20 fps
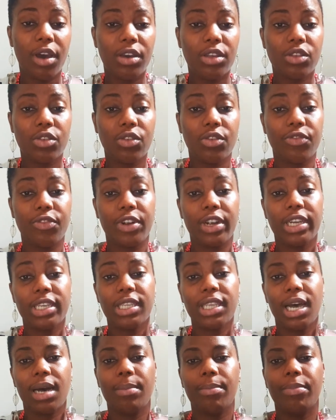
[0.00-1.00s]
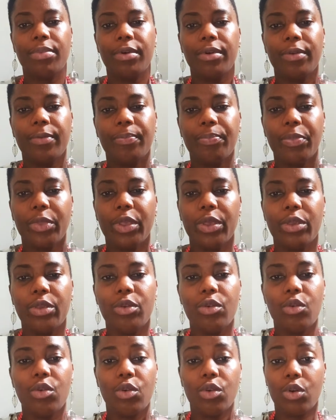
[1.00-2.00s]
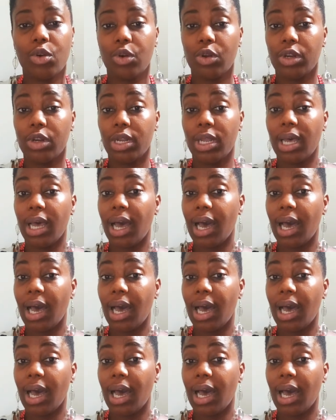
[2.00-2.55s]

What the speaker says: So for example, you could